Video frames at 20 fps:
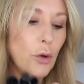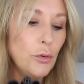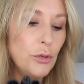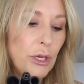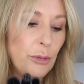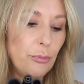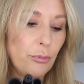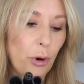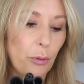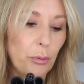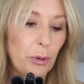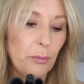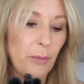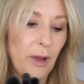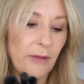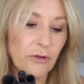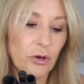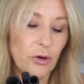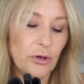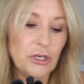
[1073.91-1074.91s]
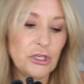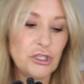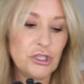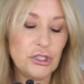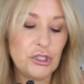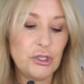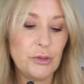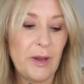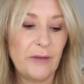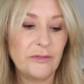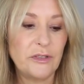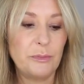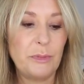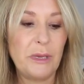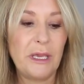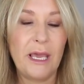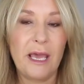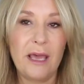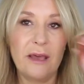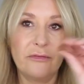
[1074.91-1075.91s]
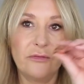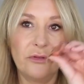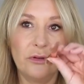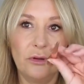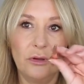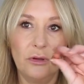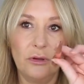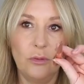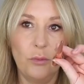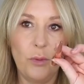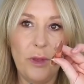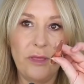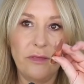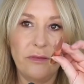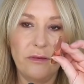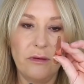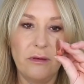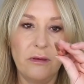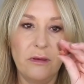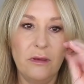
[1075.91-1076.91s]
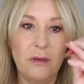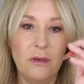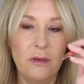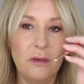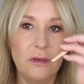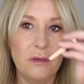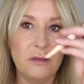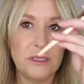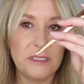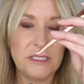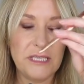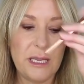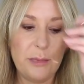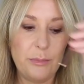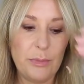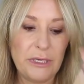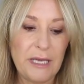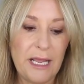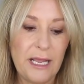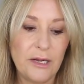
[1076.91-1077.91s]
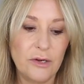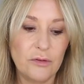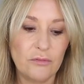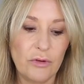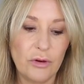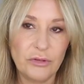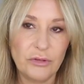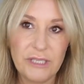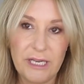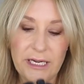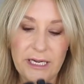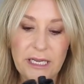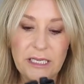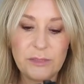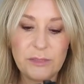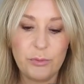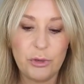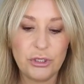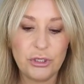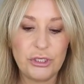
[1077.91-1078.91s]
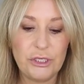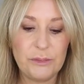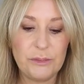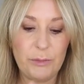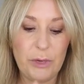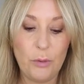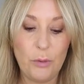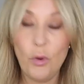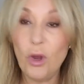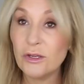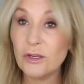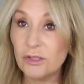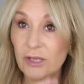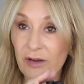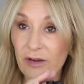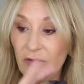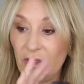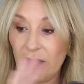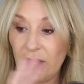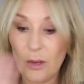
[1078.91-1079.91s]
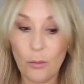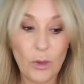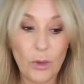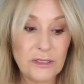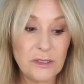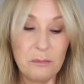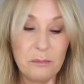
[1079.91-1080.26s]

only problem I've got is you do have to be careful with the tapered end Real Techniques brushes, but it works on everything. It works